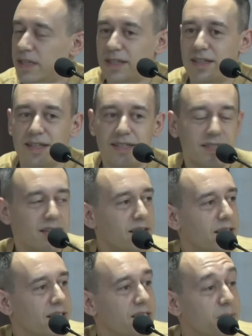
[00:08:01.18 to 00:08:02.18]
They
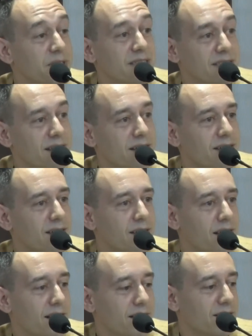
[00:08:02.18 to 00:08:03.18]
say, it's been said
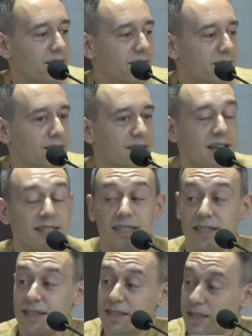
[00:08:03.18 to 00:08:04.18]
that
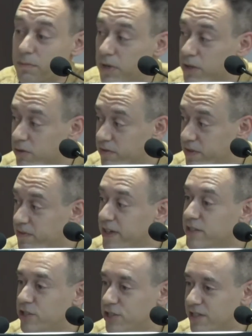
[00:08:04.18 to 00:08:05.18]
necessity is the mother of
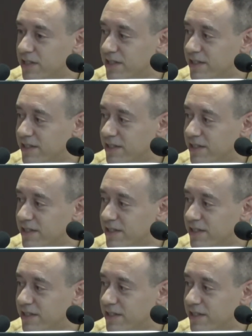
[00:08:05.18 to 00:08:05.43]
invention.